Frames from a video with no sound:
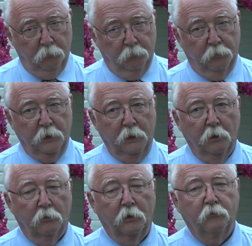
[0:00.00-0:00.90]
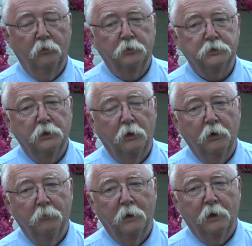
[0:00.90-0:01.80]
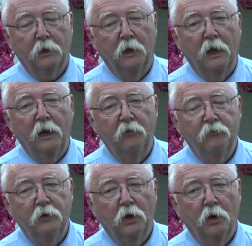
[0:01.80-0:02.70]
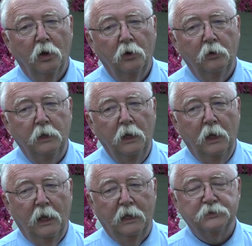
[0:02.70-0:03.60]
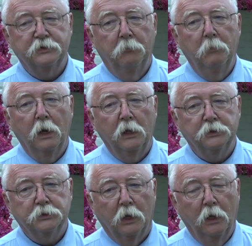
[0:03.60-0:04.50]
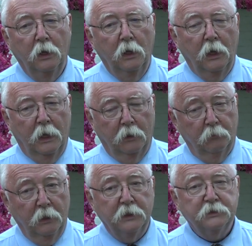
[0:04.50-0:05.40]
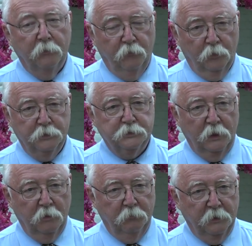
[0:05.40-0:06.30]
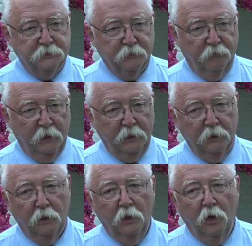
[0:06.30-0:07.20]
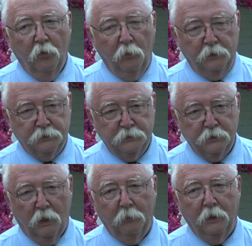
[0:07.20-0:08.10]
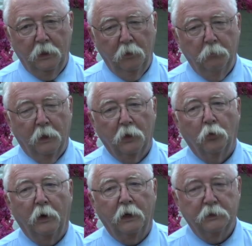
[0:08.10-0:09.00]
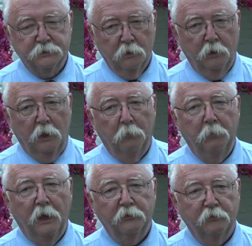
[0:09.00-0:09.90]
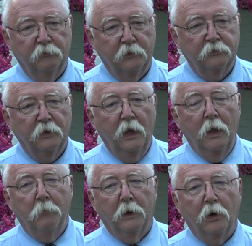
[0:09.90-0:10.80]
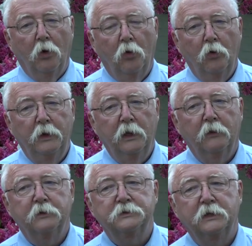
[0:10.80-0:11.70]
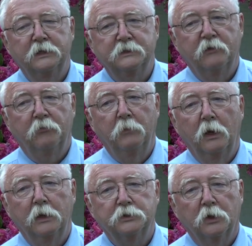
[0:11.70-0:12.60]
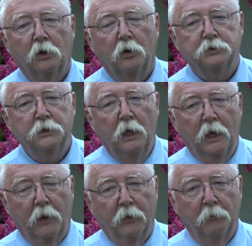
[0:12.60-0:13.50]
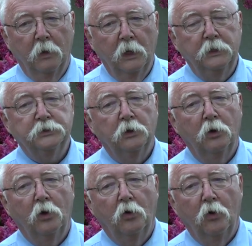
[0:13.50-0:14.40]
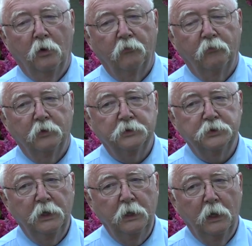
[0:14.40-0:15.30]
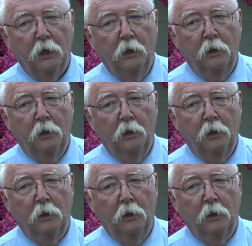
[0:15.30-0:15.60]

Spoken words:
pre-revolutionary America, every colony has a militia, and except for the state of Pennsylvania, which is dominated by Quakers, and they are pacifists. But all the other states have militia laws, and the militia law of Virginia,